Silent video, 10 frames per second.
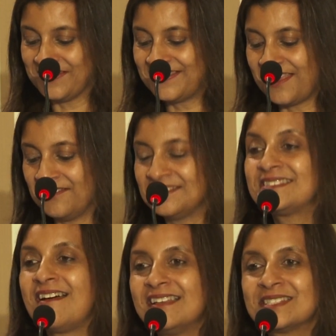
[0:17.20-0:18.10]
So,
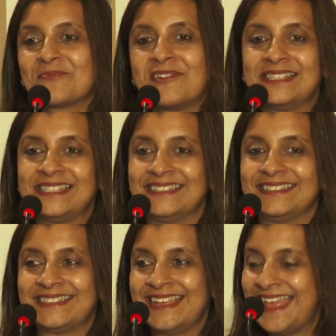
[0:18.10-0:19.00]
task
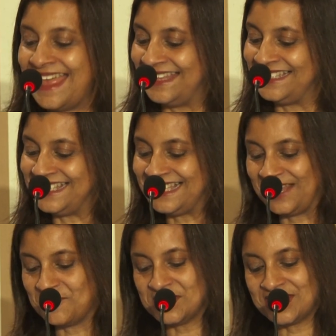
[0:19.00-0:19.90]
president and
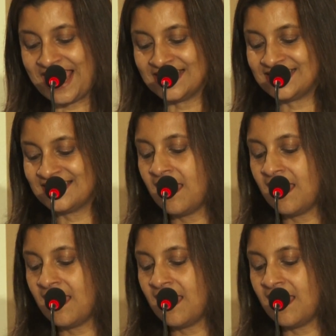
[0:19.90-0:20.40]
distinguished guests,